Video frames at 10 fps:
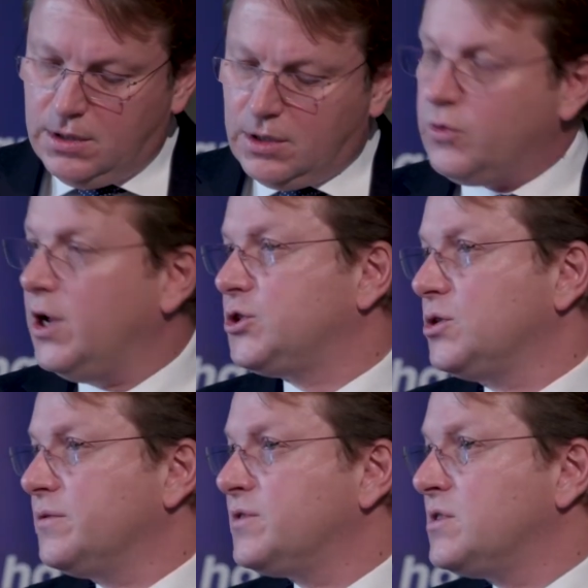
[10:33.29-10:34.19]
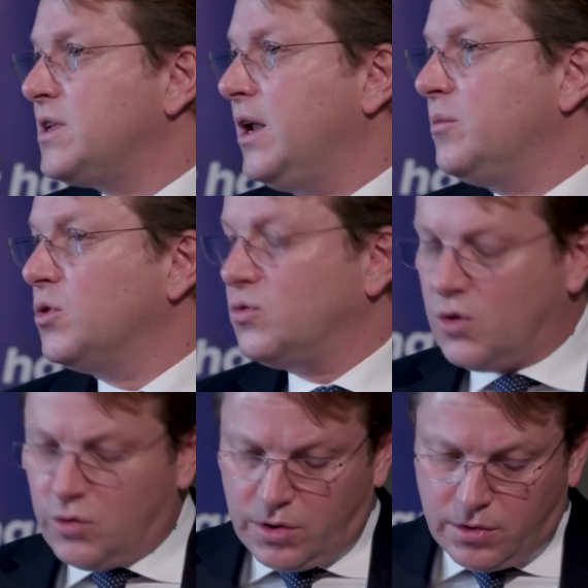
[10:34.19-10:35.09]
creation of sustainable
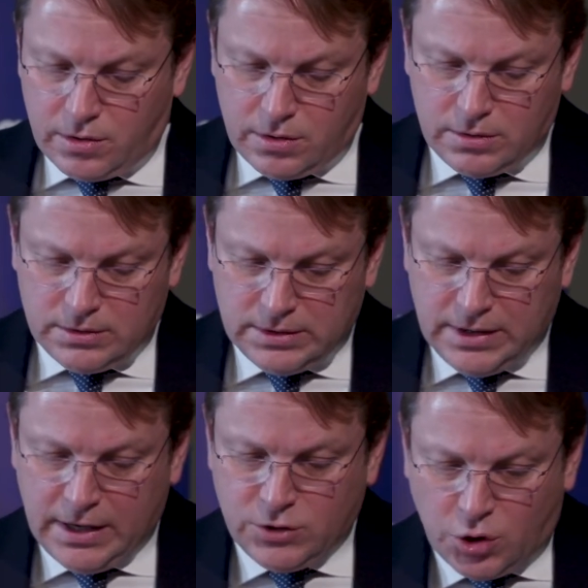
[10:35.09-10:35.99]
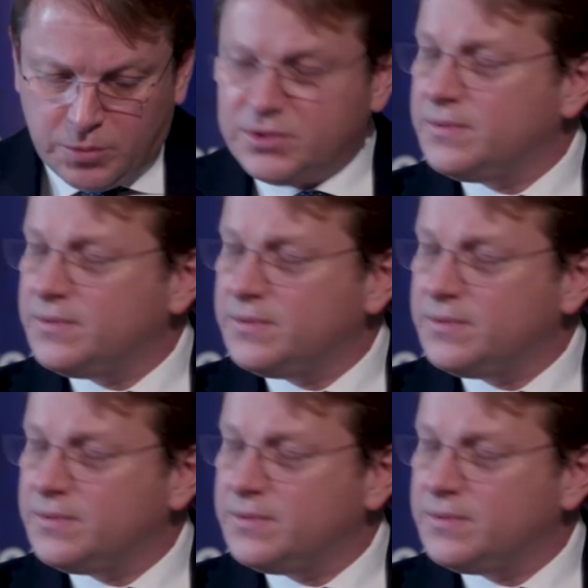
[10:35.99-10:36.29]
growth and jobs.